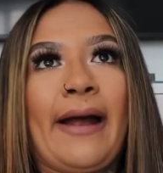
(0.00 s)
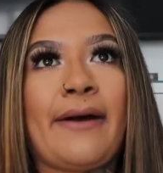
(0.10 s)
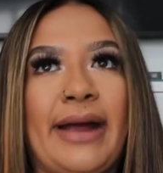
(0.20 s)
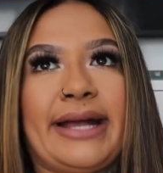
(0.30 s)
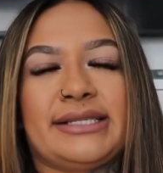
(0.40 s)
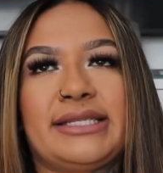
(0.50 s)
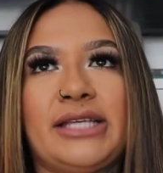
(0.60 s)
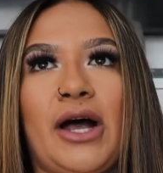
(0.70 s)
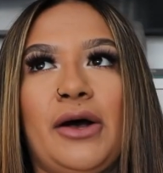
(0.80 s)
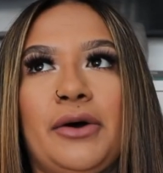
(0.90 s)
Alright,
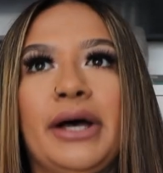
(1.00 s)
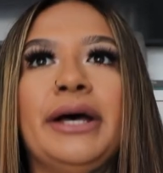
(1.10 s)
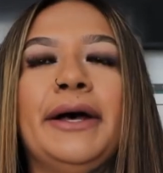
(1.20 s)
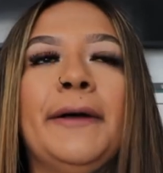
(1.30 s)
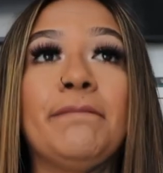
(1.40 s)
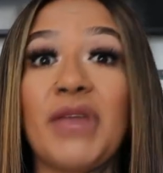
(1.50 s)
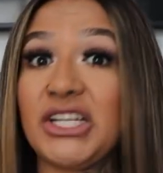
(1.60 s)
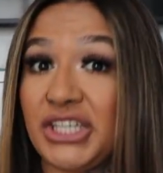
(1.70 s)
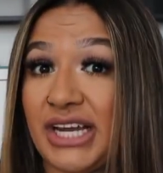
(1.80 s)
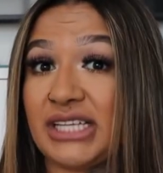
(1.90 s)
so
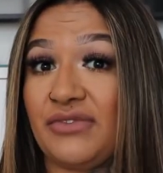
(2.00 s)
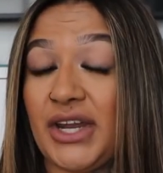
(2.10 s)
on today's